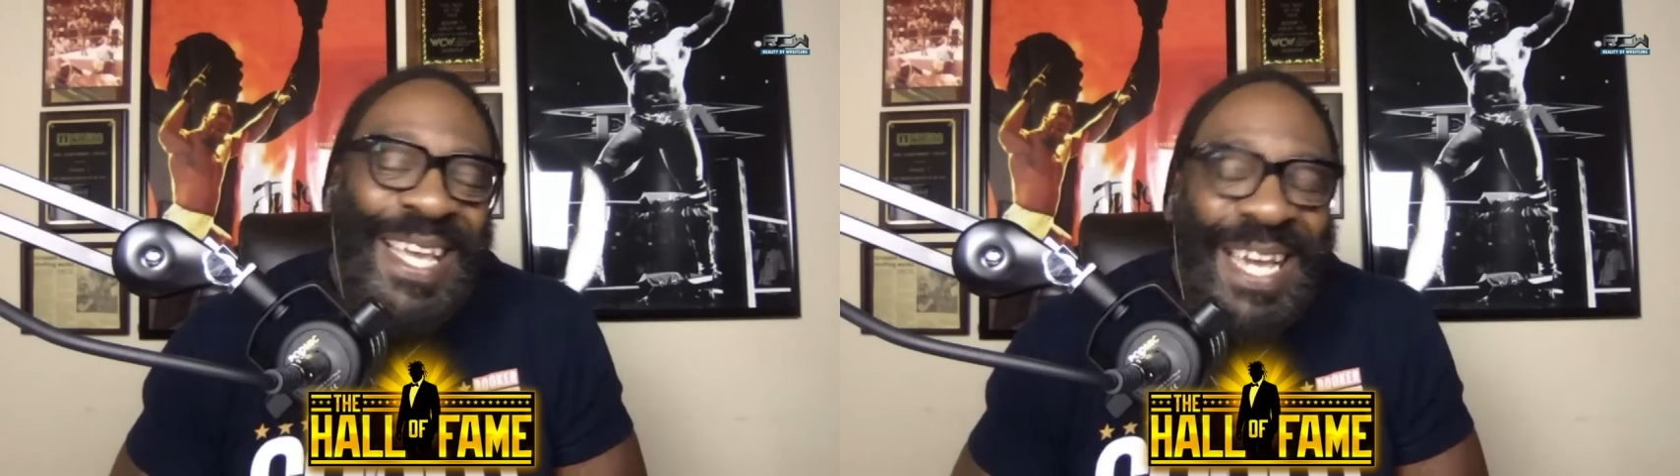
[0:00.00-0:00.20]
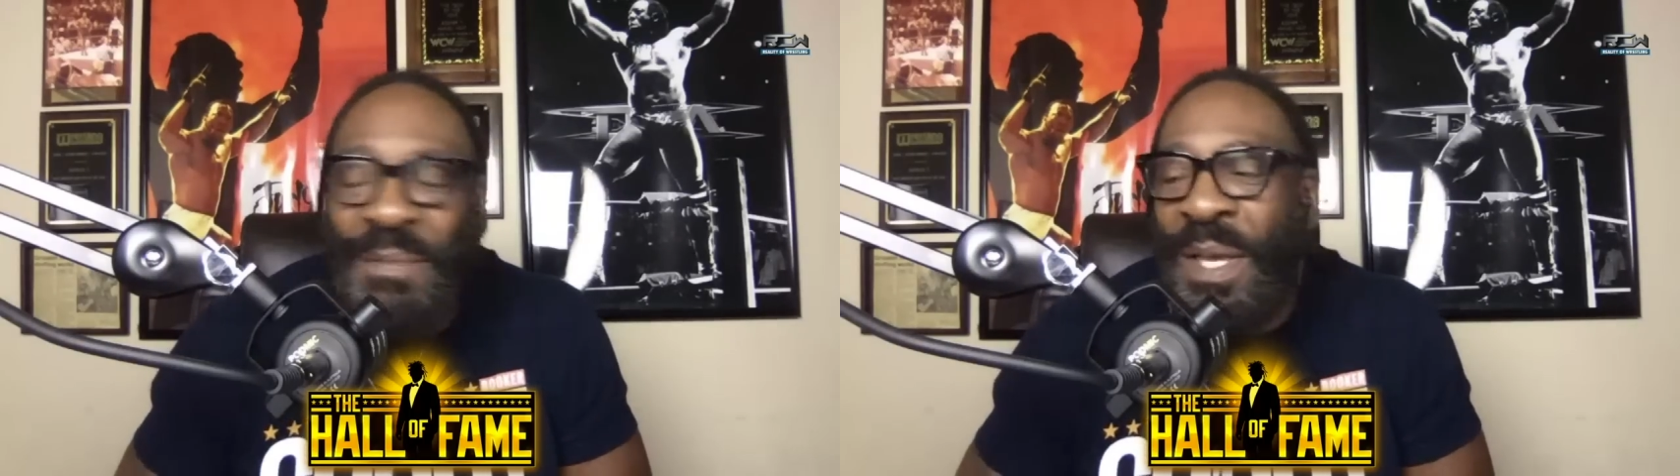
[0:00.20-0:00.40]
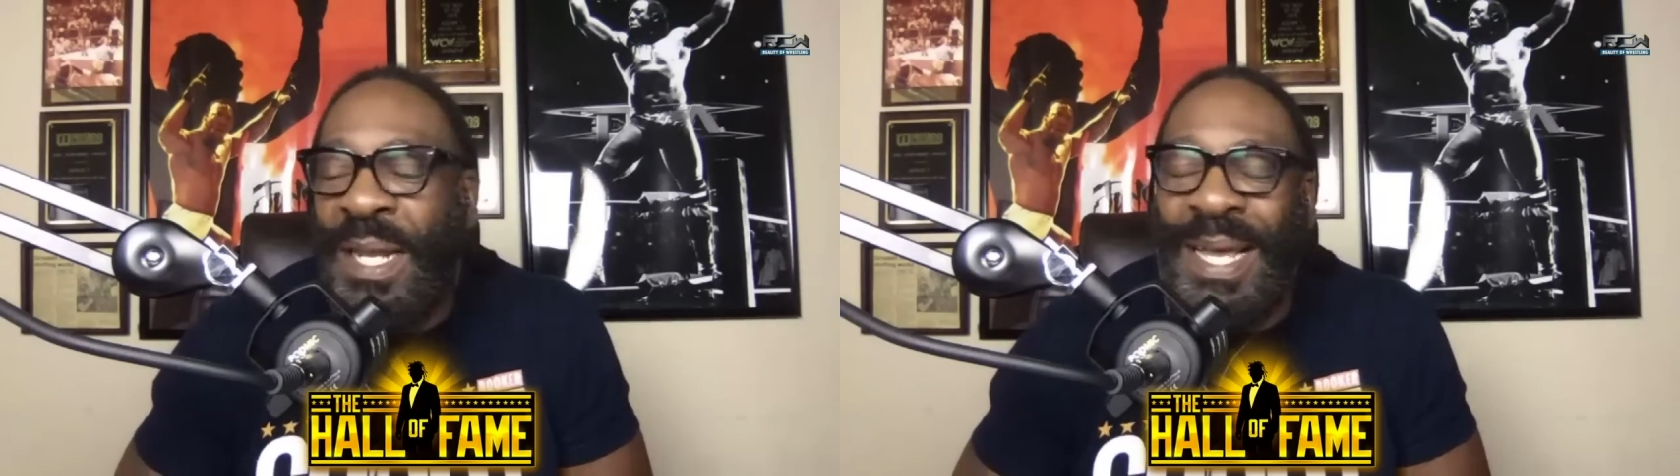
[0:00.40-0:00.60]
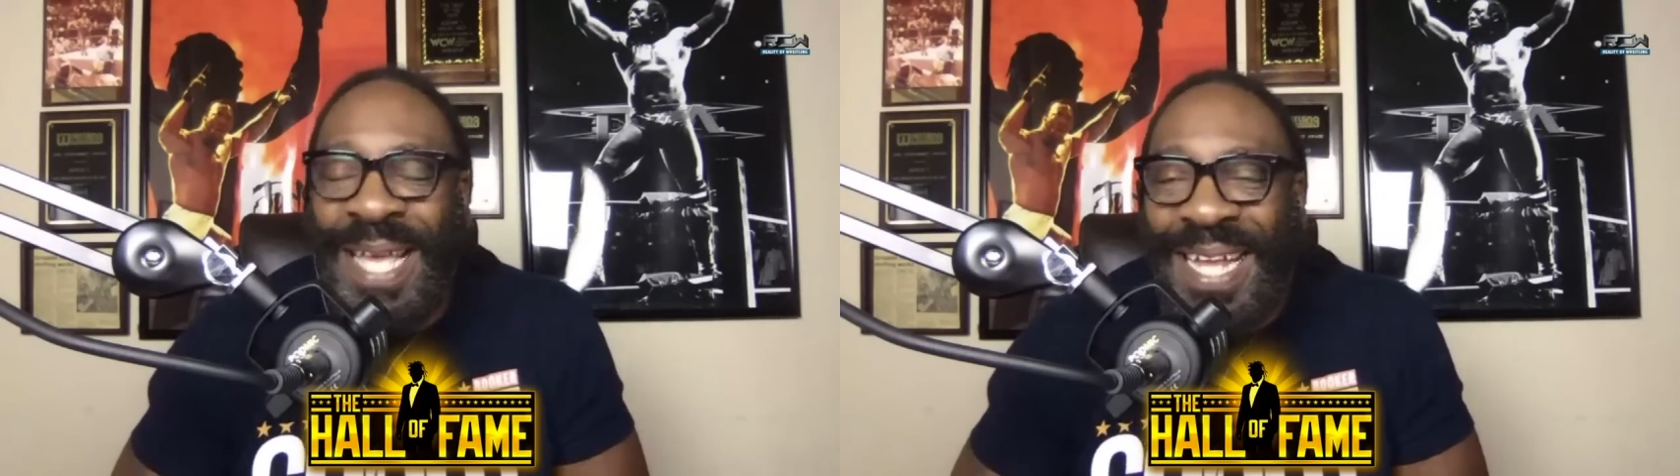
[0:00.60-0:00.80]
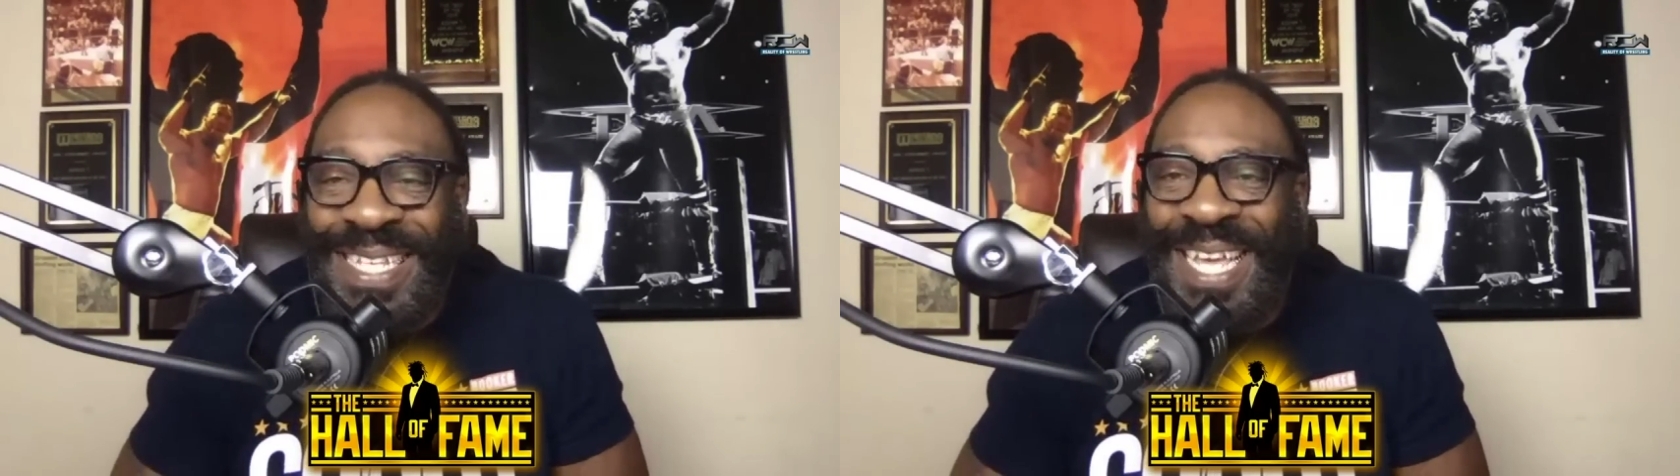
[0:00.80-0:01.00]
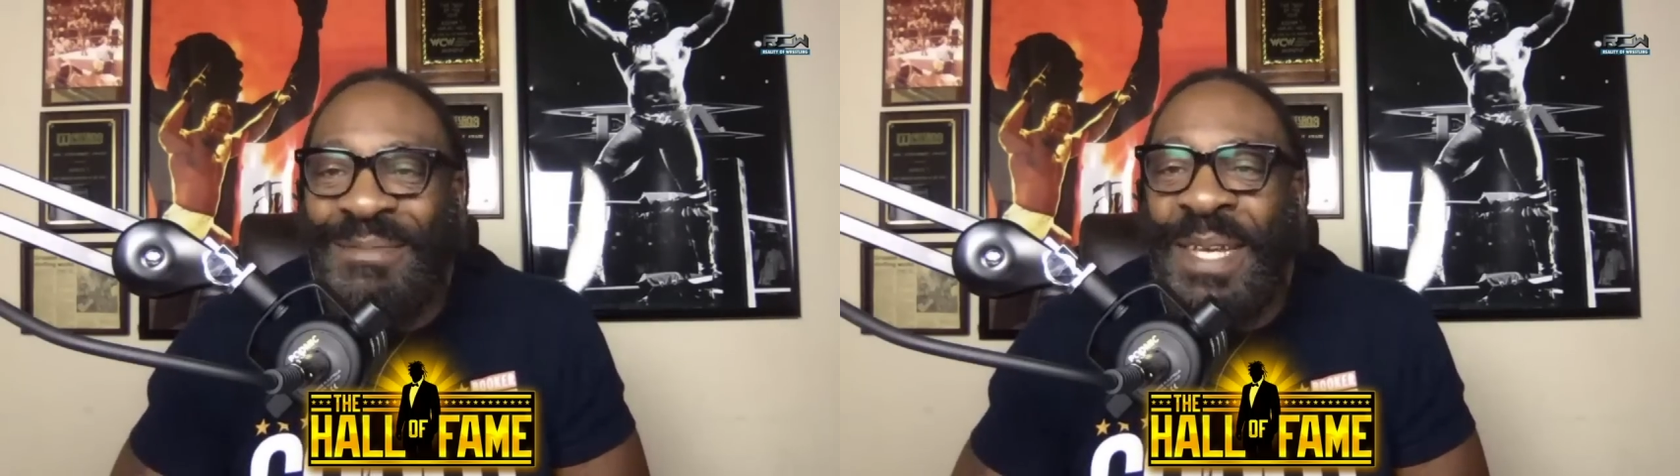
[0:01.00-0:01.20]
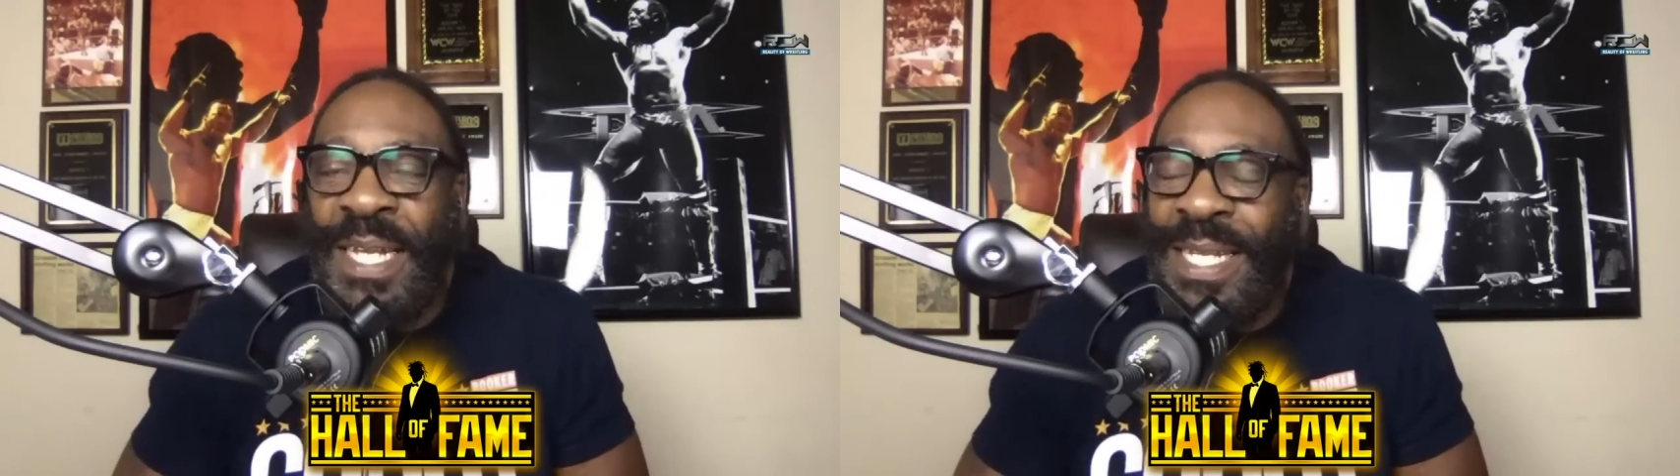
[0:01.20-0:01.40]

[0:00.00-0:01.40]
Yeah, man, I got that, man.